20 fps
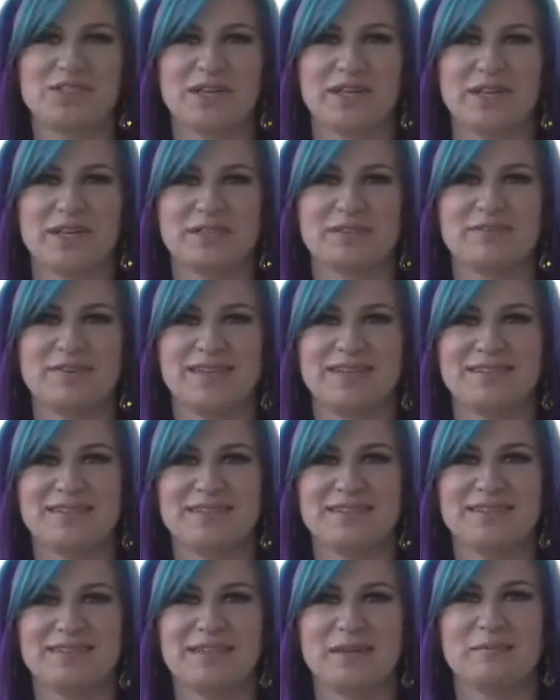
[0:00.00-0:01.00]
JenX
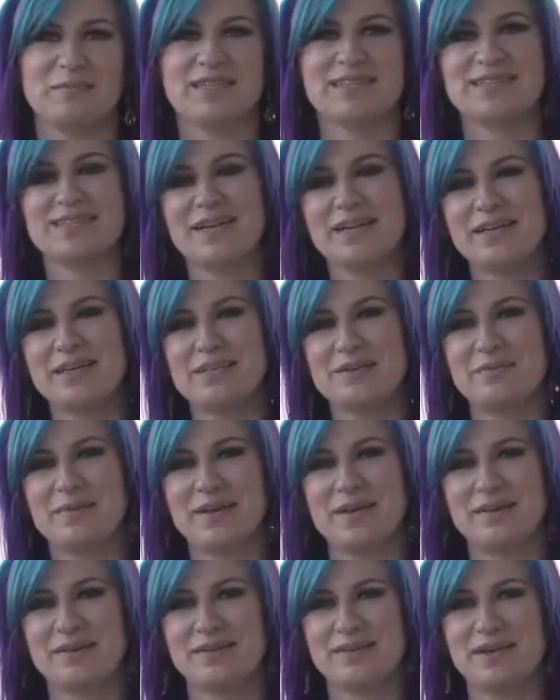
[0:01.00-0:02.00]
Faces, and I'm excited to be
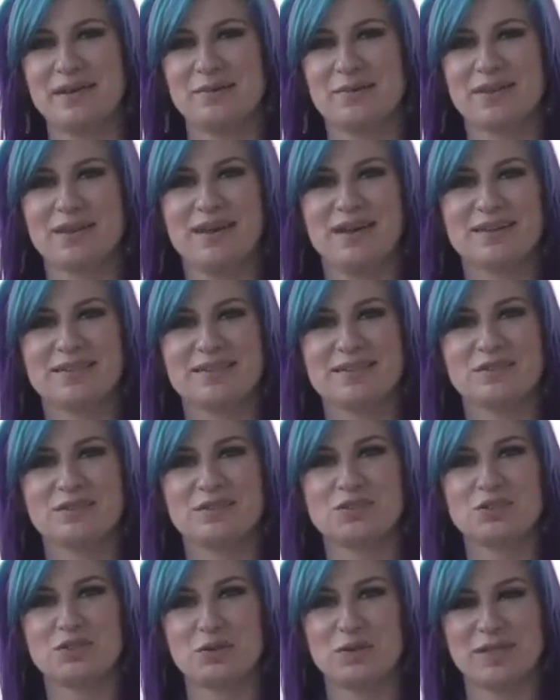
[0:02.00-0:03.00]
here today with Cocktails
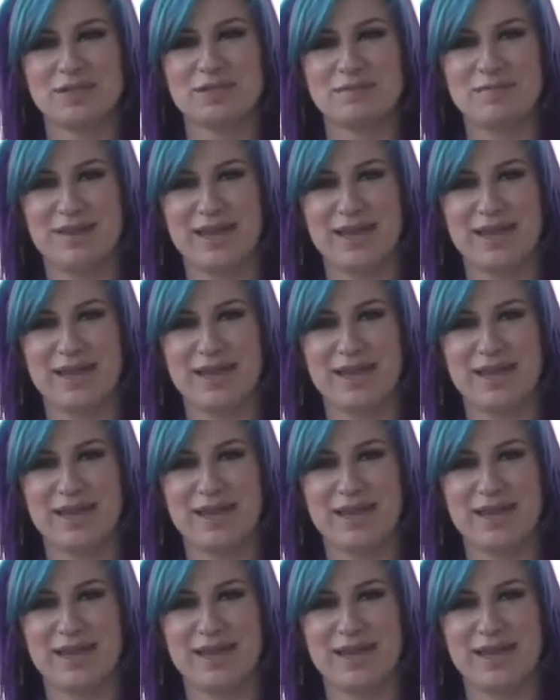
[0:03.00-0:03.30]
and Joints